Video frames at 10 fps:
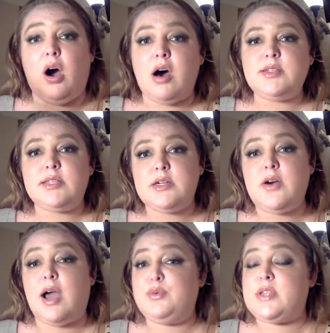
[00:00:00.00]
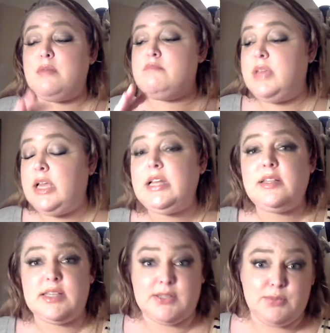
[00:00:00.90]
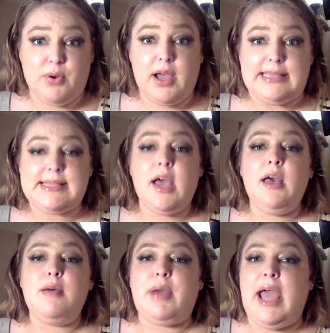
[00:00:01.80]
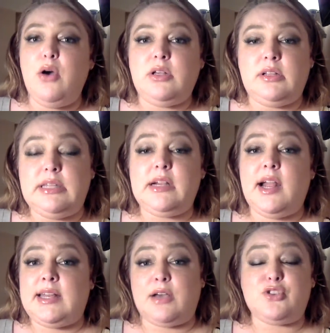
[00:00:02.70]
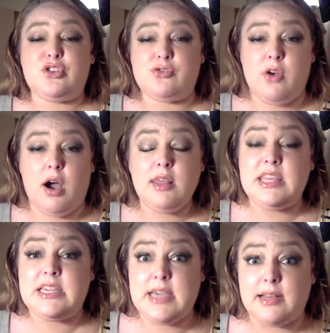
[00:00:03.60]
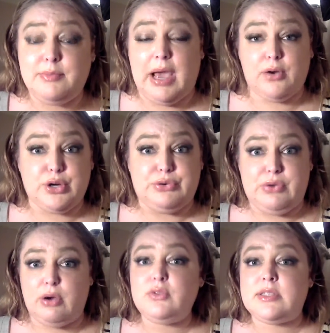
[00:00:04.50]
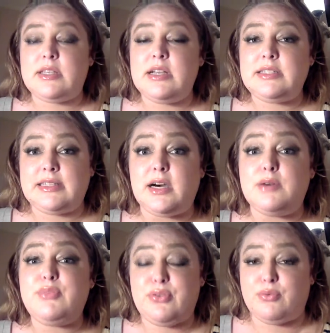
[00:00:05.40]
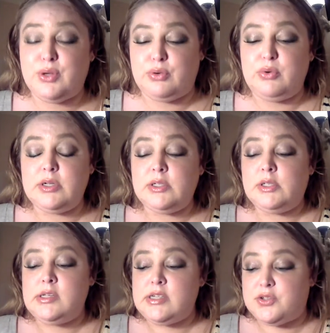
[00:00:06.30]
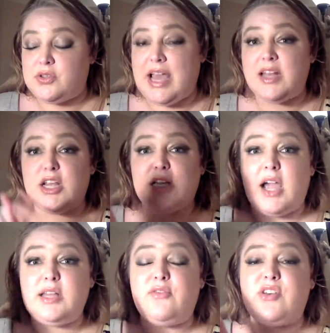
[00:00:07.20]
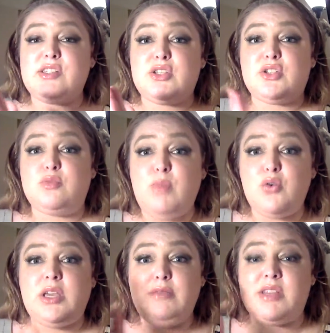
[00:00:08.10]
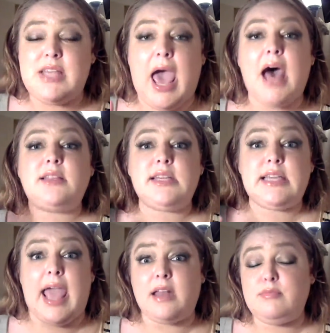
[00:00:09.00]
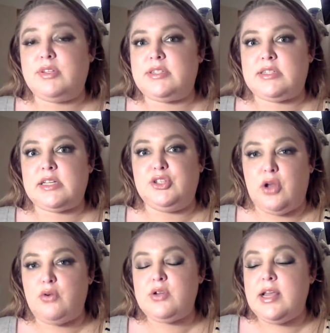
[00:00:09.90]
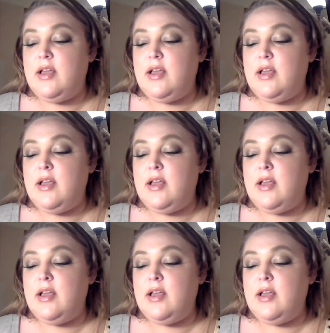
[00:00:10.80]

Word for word: also, I was immediately surprised by how clear and how strong the gunpowder notes come through. So, that kind of smoky, metallic, animalistic note